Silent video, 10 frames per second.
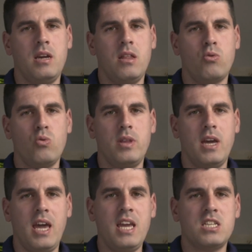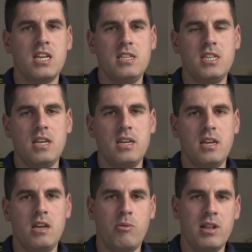through the HLG
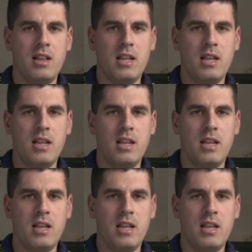hybrid